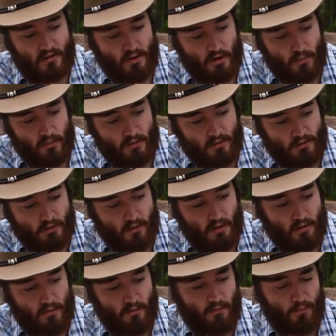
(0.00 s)
terribly
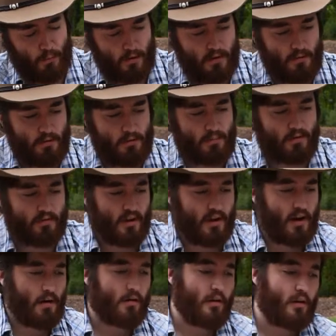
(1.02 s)
strong,
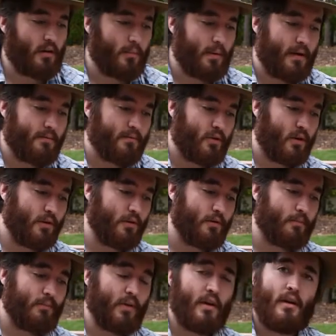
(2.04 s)
43% alcohol by
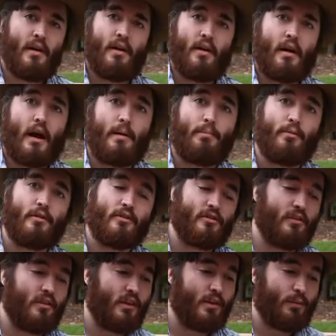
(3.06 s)
volume. I
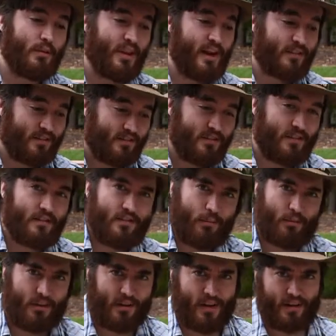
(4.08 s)
personally would like to see
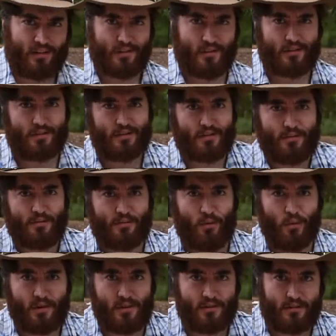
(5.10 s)
something like this in
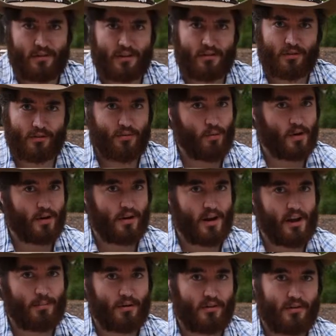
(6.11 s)
46 or
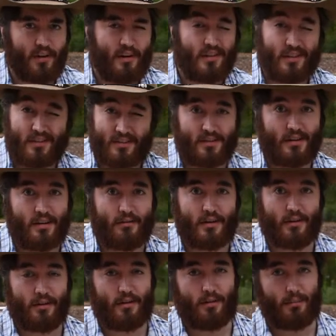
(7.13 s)
48% just to give
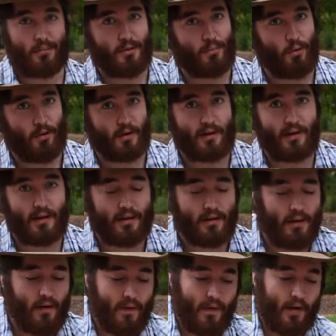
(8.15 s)
it a little bit more kick.
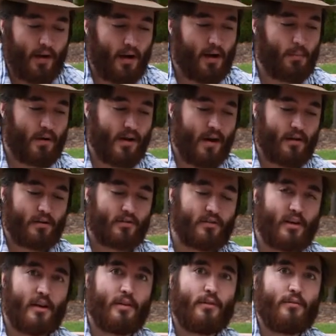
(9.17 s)
But I
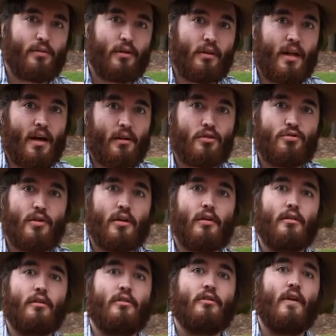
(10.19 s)
understand that for a lot of
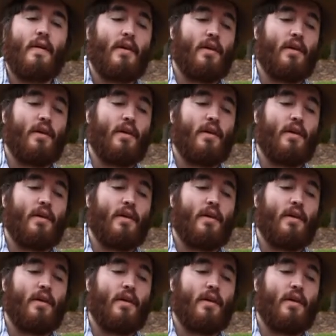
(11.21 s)
drinkers,